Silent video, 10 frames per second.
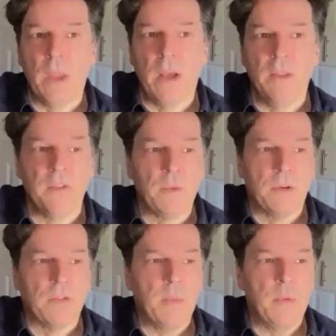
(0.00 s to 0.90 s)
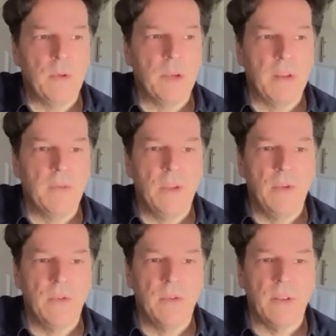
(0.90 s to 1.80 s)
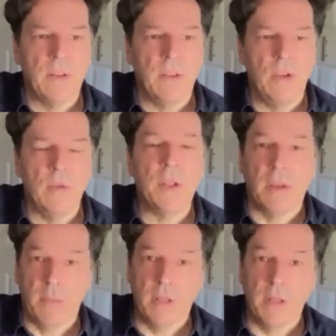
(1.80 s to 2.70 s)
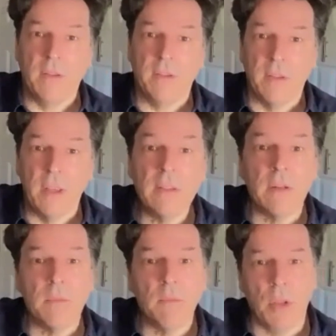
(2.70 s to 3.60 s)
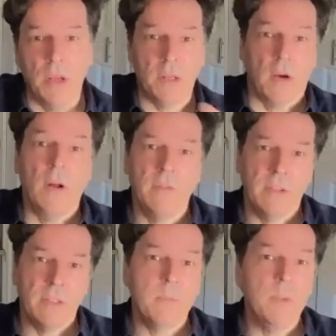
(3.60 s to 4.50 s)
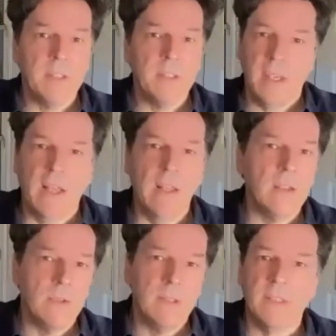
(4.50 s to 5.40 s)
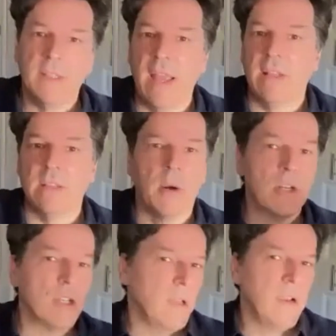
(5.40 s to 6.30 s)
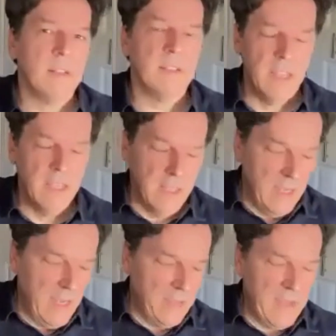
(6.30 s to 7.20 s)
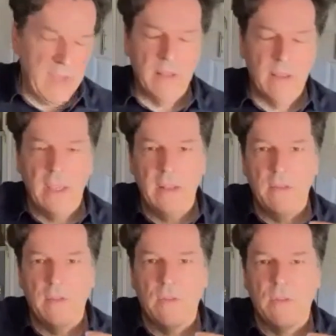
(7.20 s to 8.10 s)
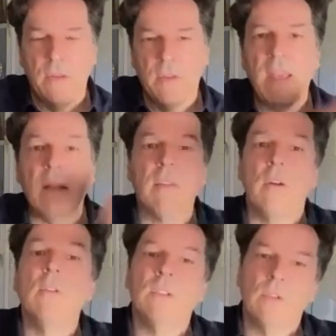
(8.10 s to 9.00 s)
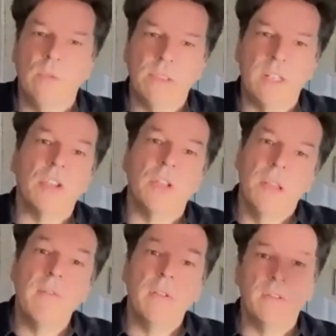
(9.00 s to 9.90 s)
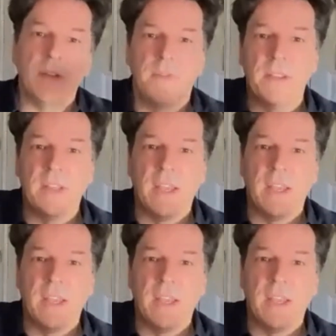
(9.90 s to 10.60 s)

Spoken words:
this order of people who kind of use human abilities, things that belong to all of us: music, eloquence, dance, martial arts, and they take those to such a level of sophistication,